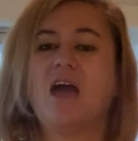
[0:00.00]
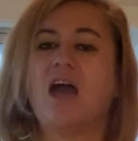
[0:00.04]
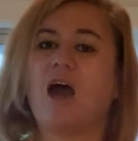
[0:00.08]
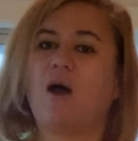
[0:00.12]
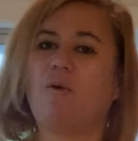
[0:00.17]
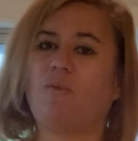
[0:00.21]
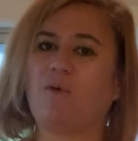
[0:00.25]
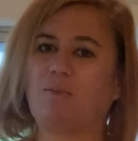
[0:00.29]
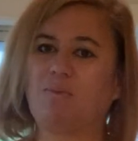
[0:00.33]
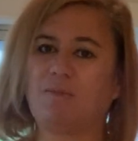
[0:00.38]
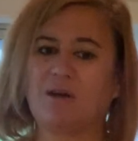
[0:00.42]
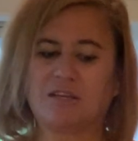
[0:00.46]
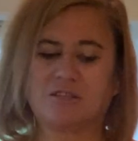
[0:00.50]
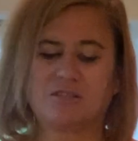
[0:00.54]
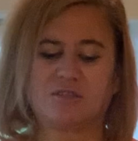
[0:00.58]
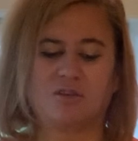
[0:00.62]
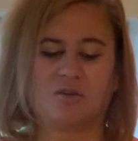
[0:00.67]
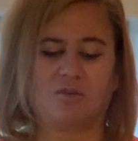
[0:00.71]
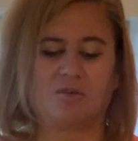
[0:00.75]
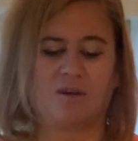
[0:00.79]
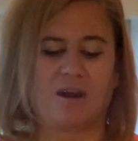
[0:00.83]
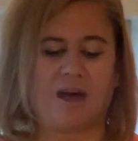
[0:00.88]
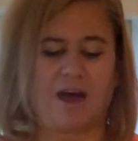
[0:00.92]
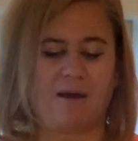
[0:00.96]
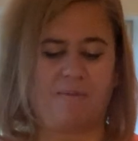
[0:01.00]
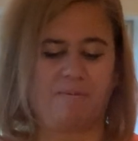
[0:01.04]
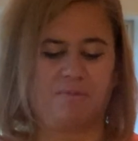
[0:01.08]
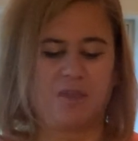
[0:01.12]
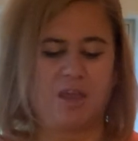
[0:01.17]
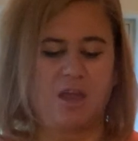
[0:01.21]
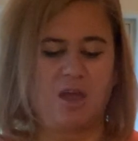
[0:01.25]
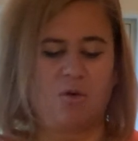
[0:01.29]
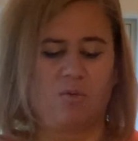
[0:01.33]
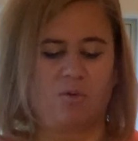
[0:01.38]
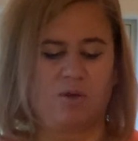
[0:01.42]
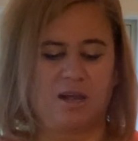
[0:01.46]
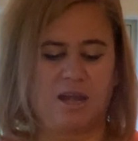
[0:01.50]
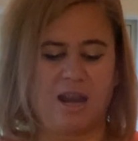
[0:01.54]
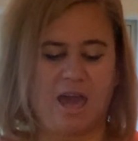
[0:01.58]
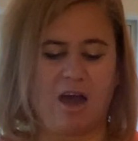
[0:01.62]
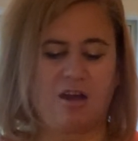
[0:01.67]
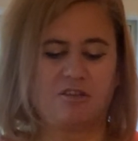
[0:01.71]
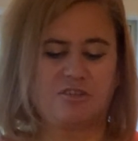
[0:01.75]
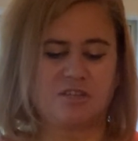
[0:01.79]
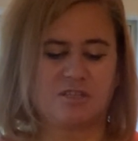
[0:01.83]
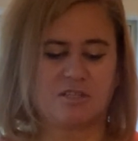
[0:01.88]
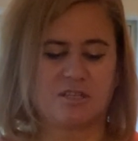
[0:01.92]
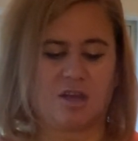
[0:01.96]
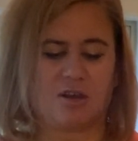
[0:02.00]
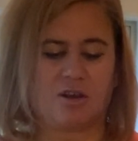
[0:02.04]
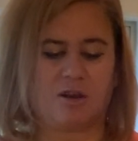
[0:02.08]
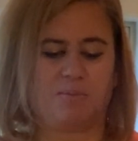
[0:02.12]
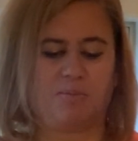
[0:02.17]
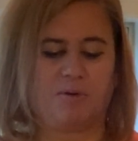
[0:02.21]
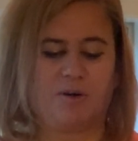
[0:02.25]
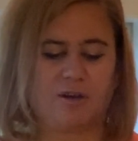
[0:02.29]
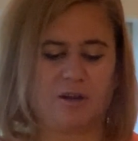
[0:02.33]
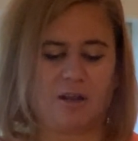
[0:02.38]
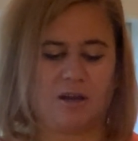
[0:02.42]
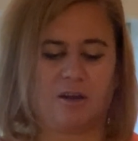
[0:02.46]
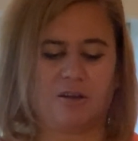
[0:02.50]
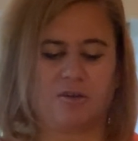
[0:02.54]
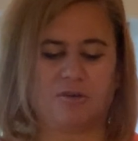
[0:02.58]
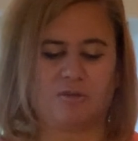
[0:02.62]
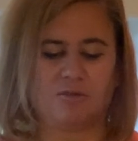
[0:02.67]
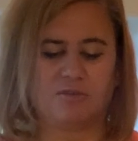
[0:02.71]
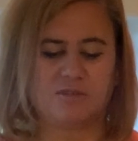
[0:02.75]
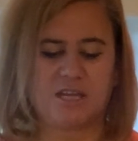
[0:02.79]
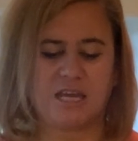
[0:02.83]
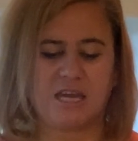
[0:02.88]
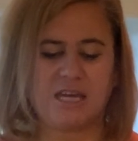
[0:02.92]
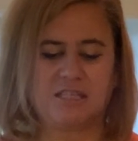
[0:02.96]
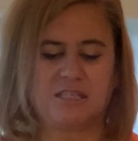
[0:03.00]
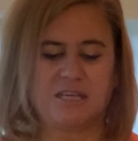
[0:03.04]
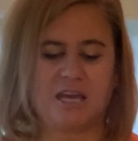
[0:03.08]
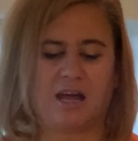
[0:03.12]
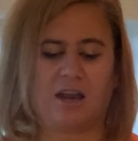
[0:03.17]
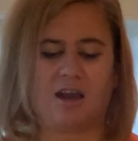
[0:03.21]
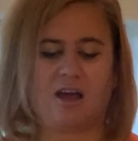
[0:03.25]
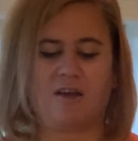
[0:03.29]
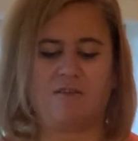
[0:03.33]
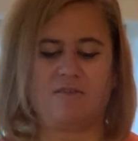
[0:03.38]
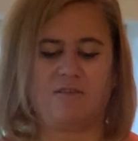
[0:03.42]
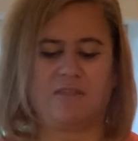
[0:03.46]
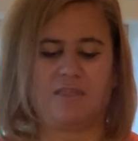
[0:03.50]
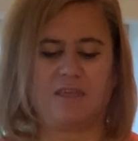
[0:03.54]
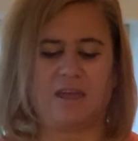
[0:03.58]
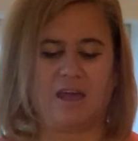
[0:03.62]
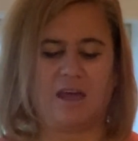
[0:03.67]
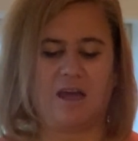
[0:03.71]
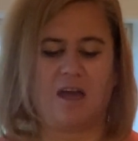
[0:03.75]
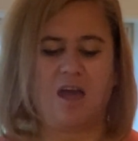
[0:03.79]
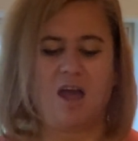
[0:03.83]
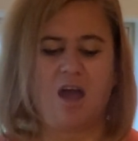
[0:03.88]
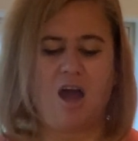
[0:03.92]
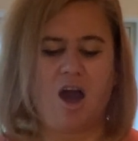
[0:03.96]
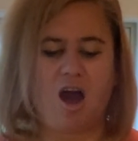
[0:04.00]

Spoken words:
And we mix it all up. We're now just going to put a little tea towel over there.